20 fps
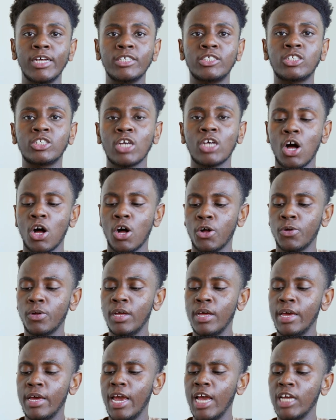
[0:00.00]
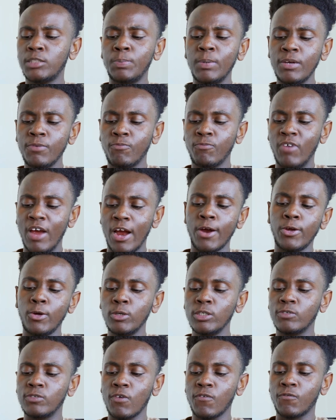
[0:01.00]
So it's been very
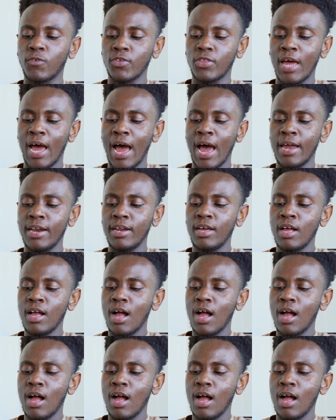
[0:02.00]
useful for that.